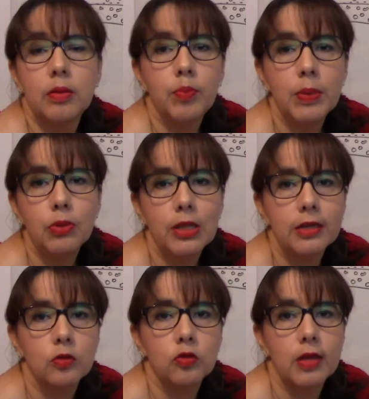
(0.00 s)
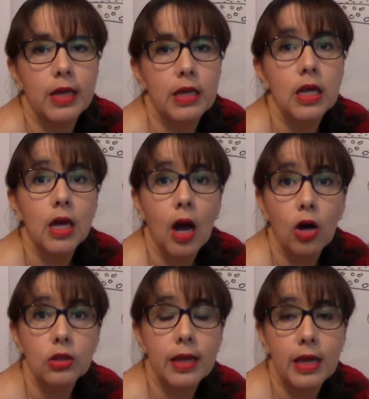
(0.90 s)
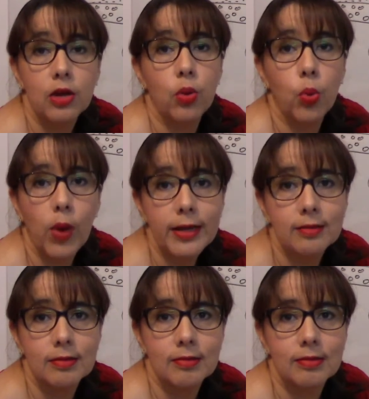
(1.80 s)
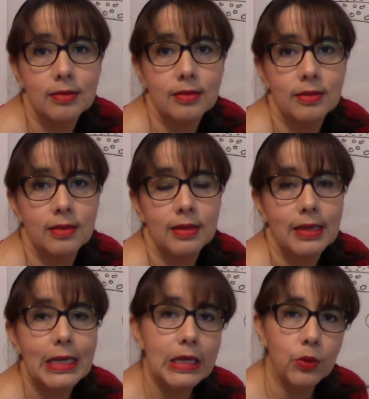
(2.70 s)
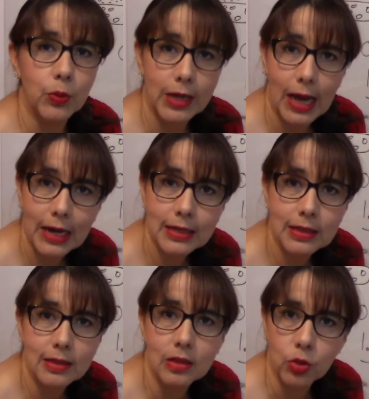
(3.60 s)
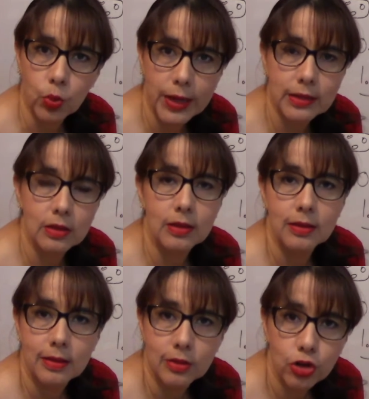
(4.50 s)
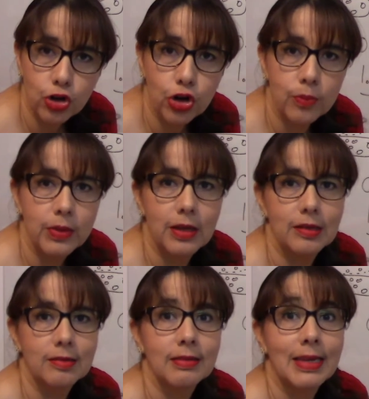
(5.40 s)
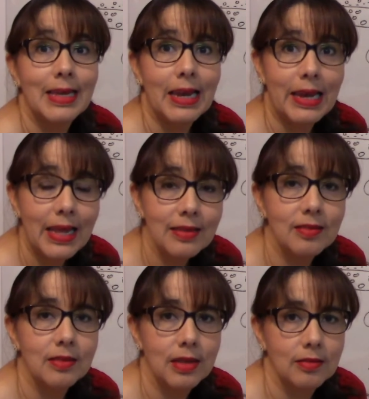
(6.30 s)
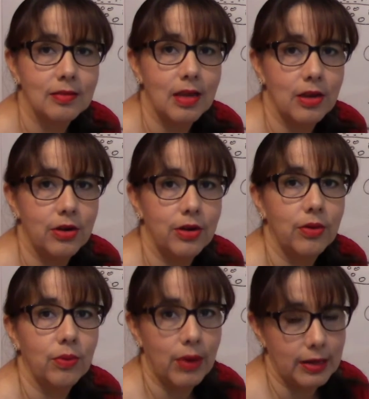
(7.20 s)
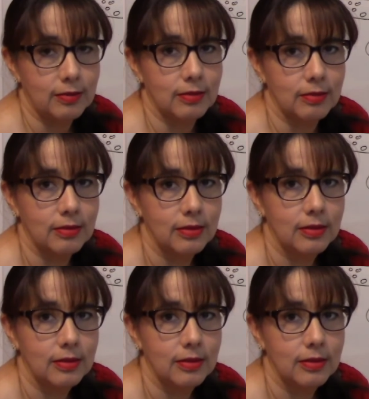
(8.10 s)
People like to say hot air rises. In reality, the correct term is less dense air rises.